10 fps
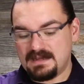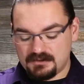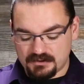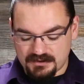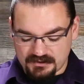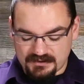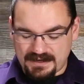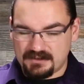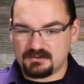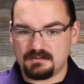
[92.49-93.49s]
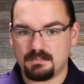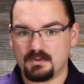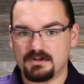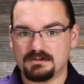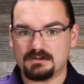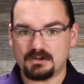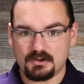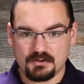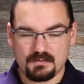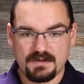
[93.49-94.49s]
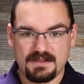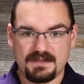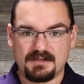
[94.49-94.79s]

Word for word: So this is an excellent board to learn with,